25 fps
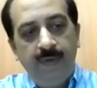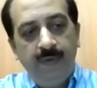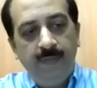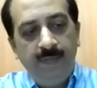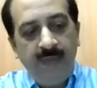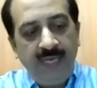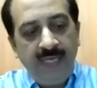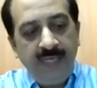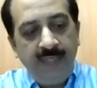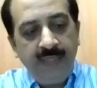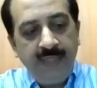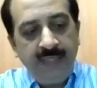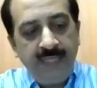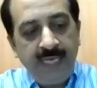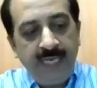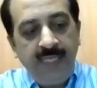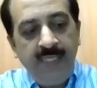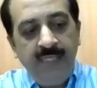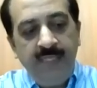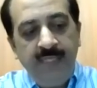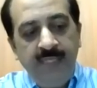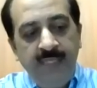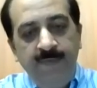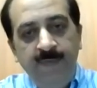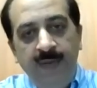my
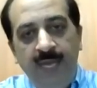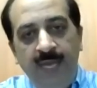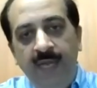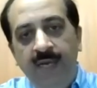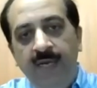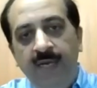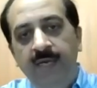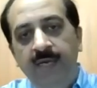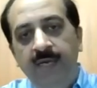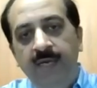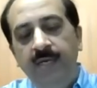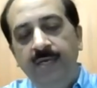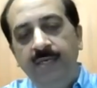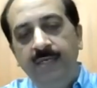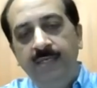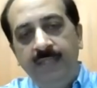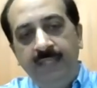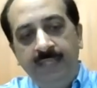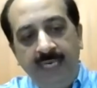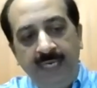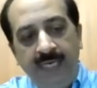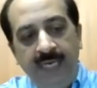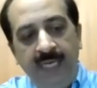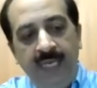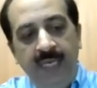salesman
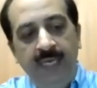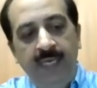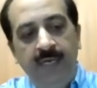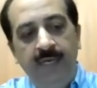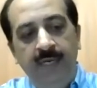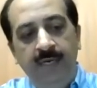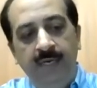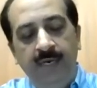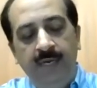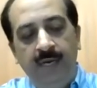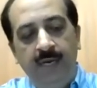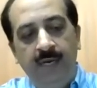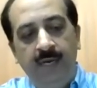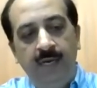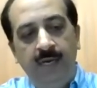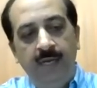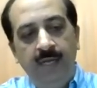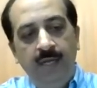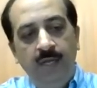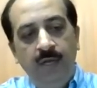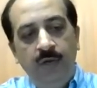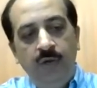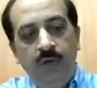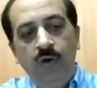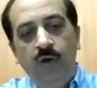sitting in
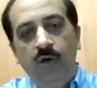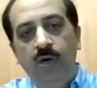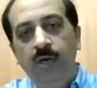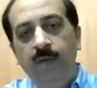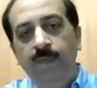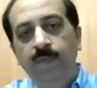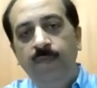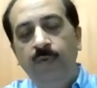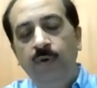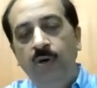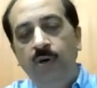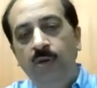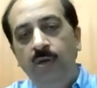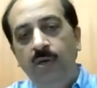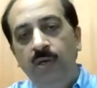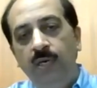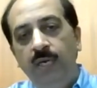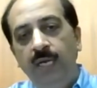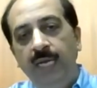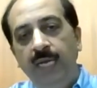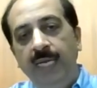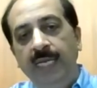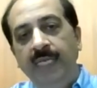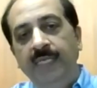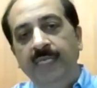
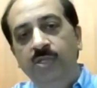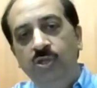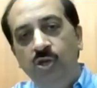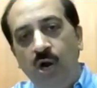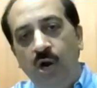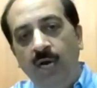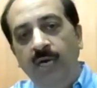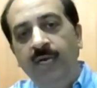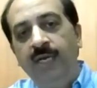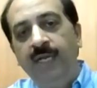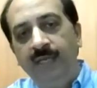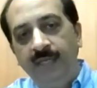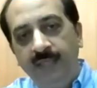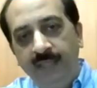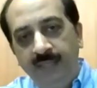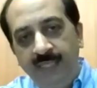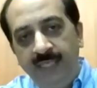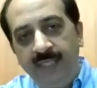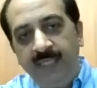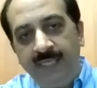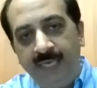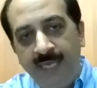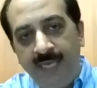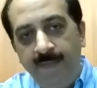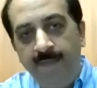Gorakhpur is not
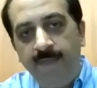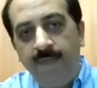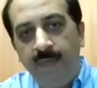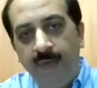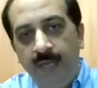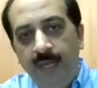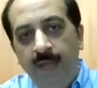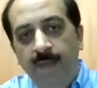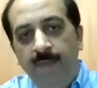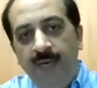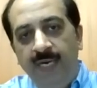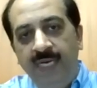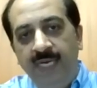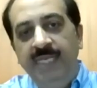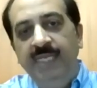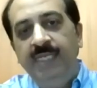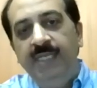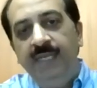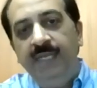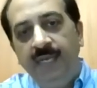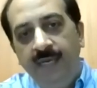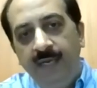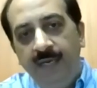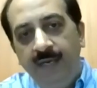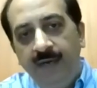just him, but
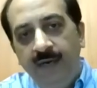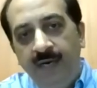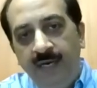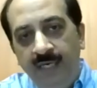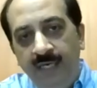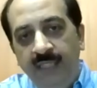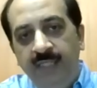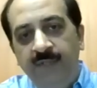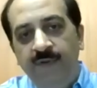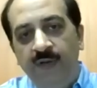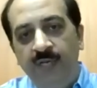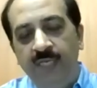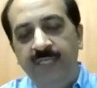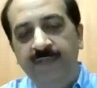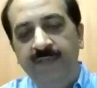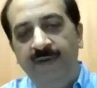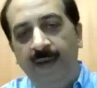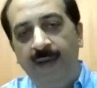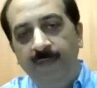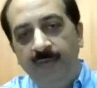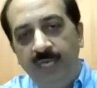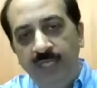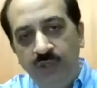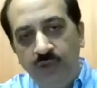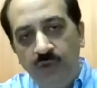he earns for his
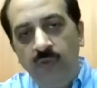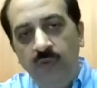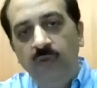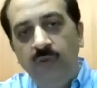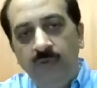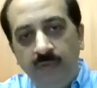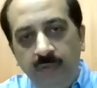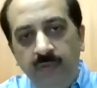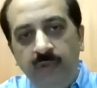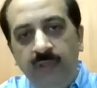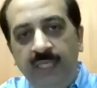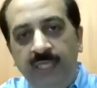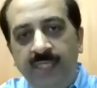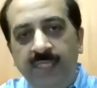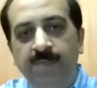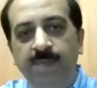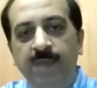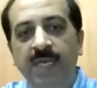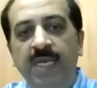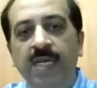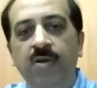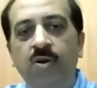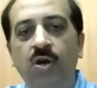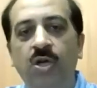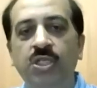family. So just
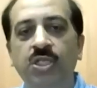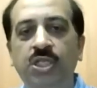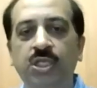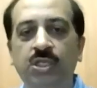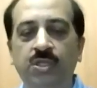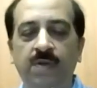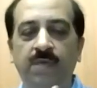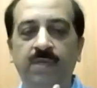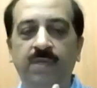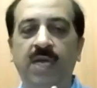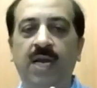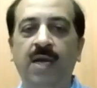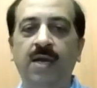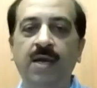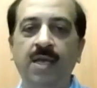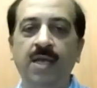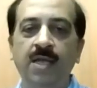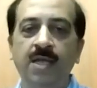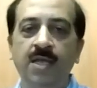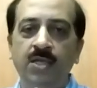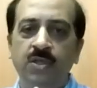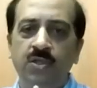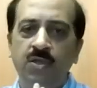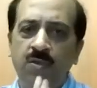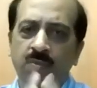be conscious of that.
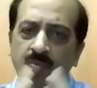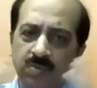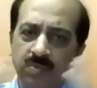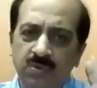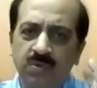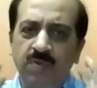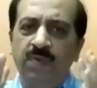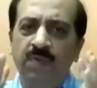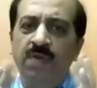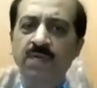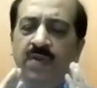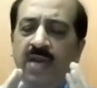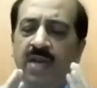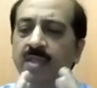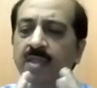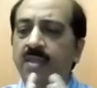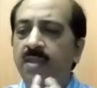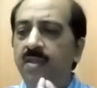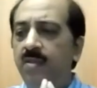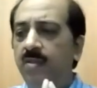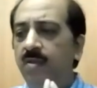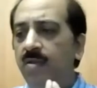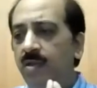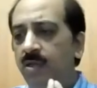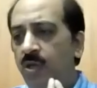So we've
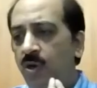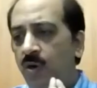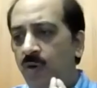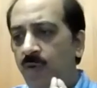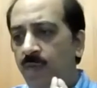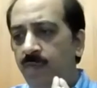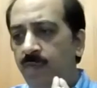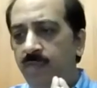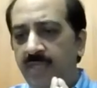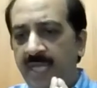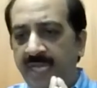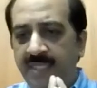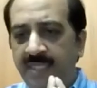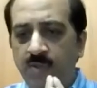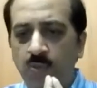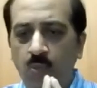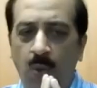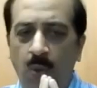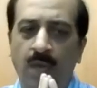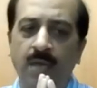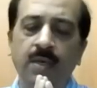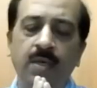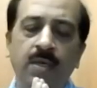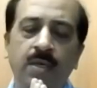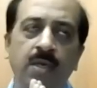done, that's
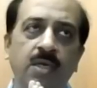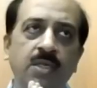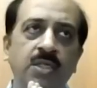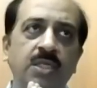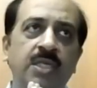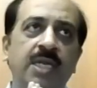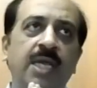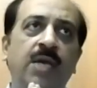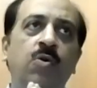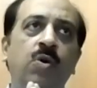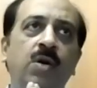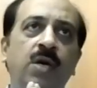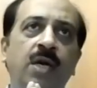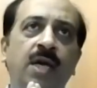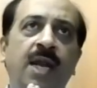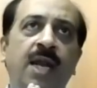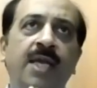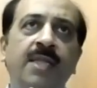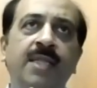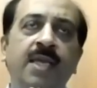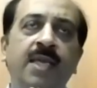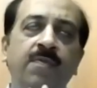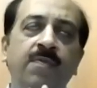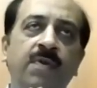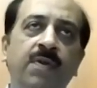one stakeholder I
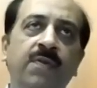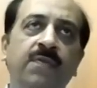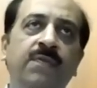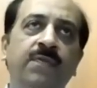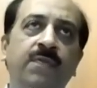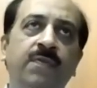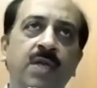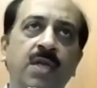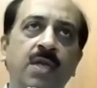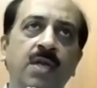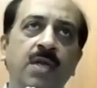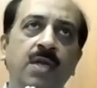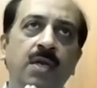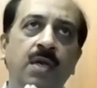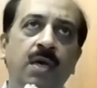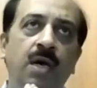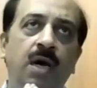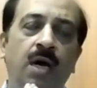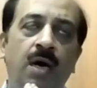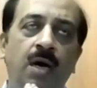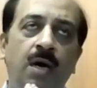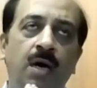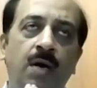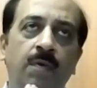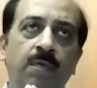think we've
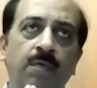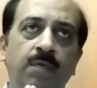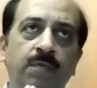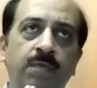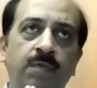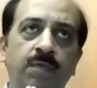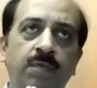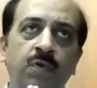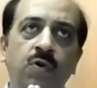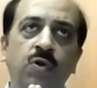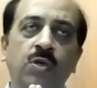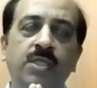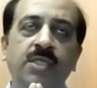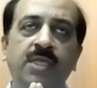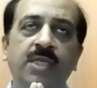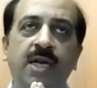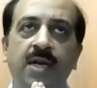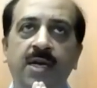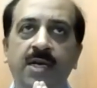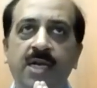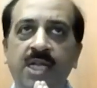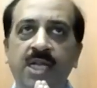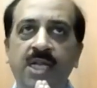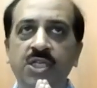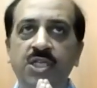focused our
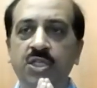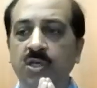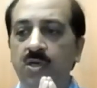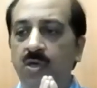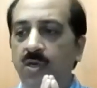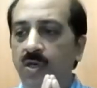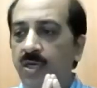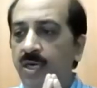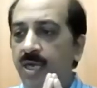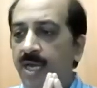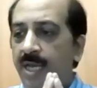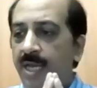attention.